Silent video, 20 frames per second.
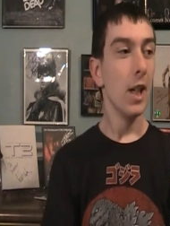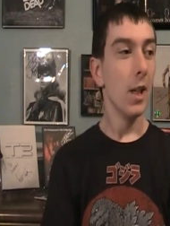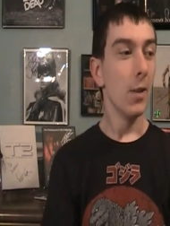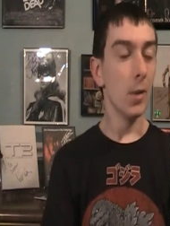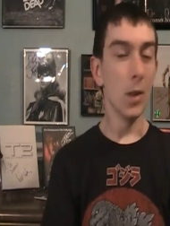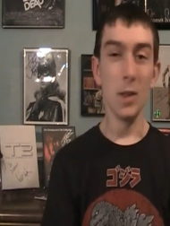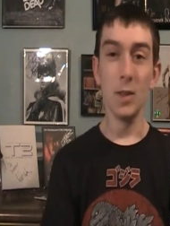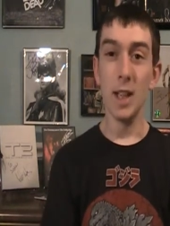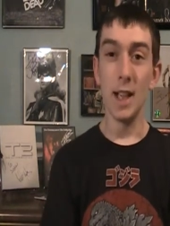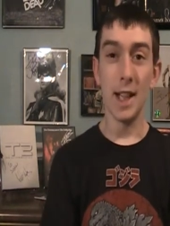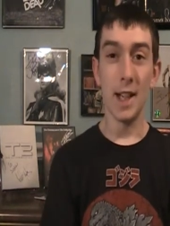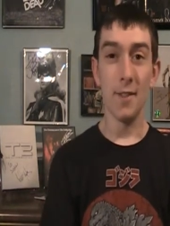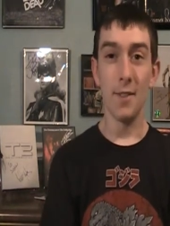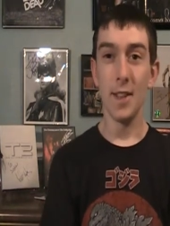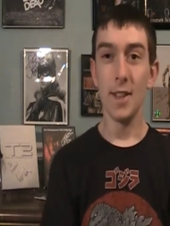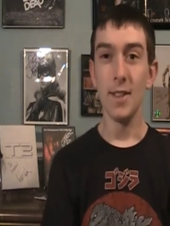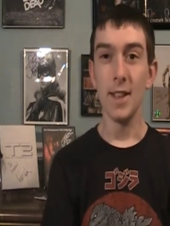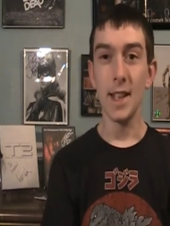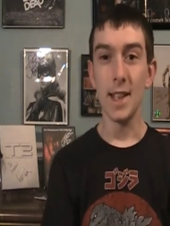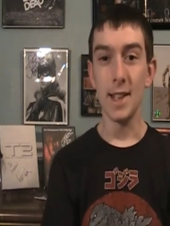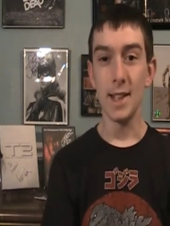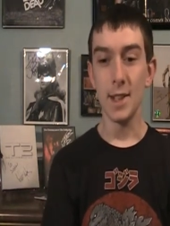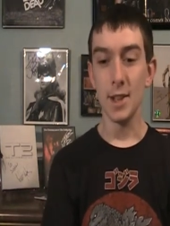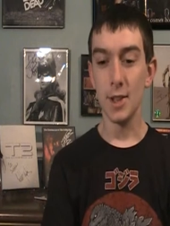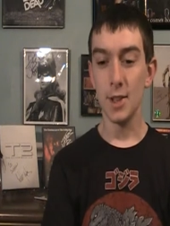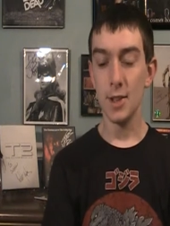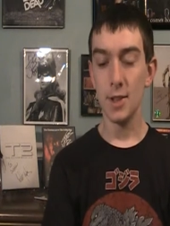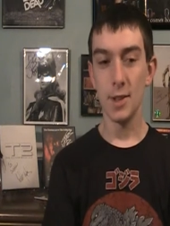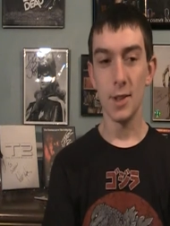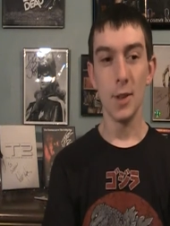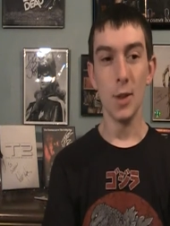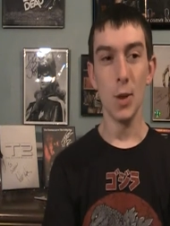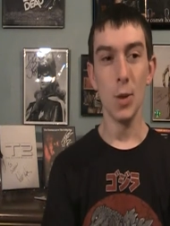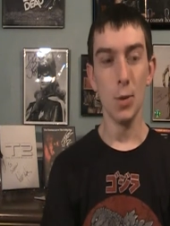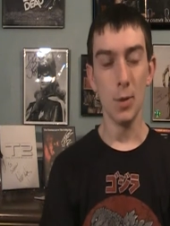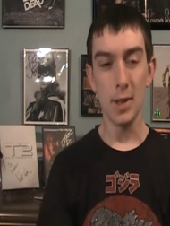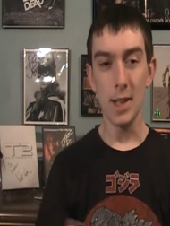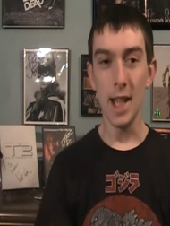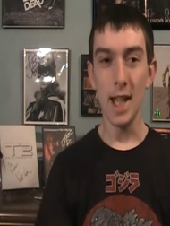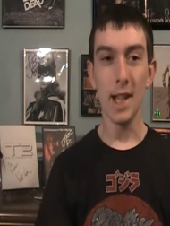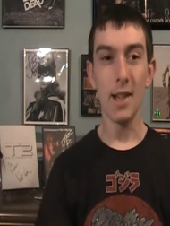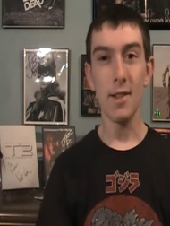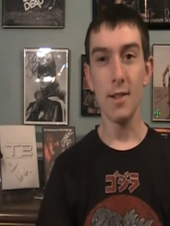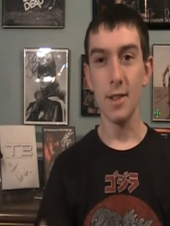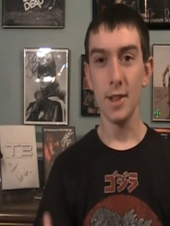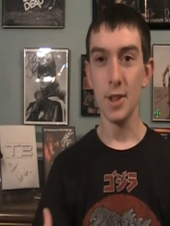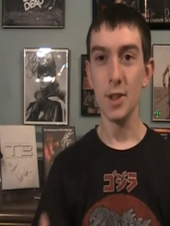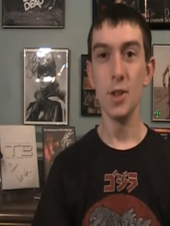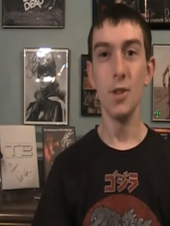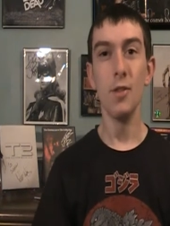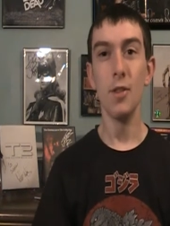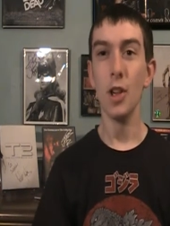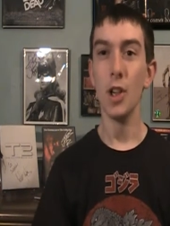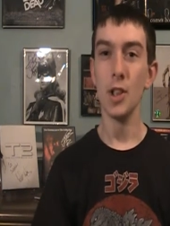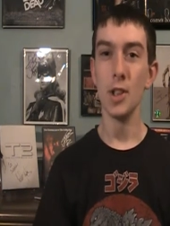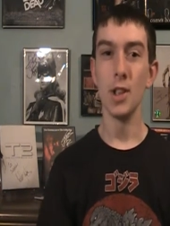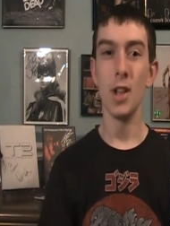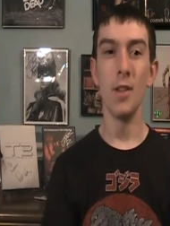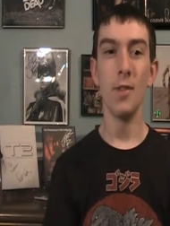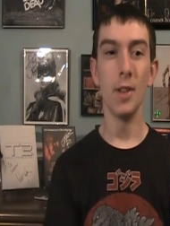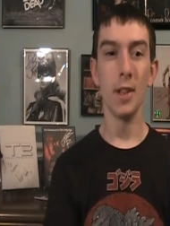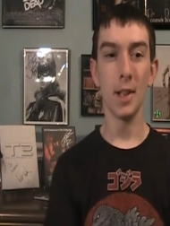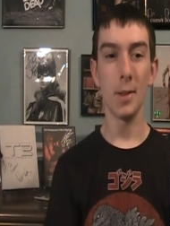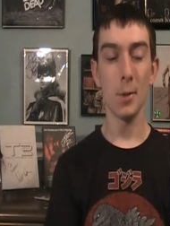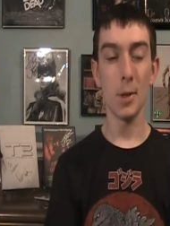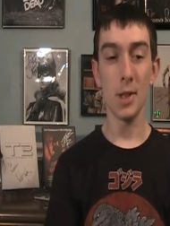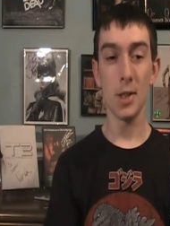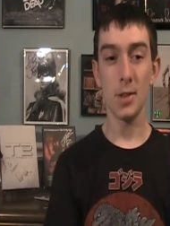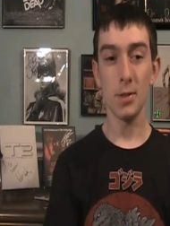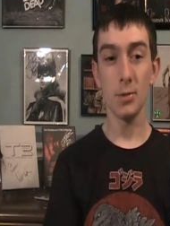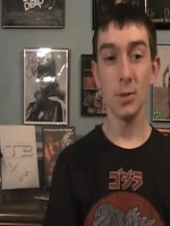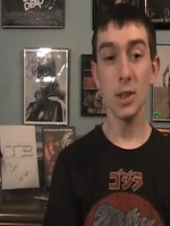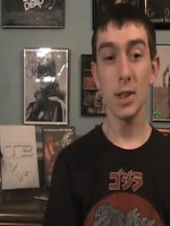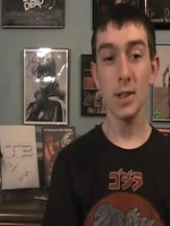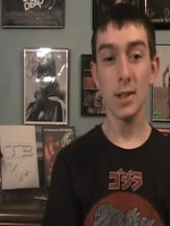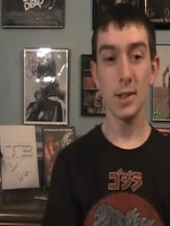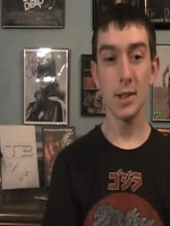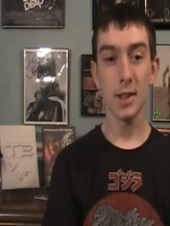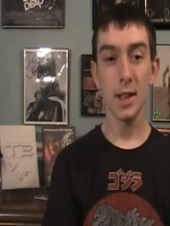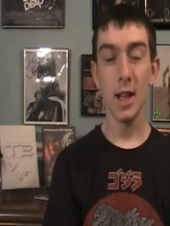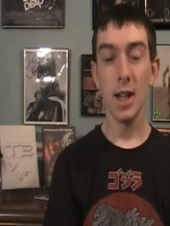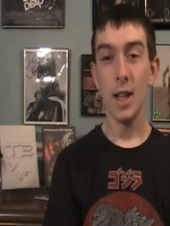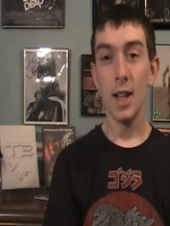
would like if they like this new take, this new version of it, which looks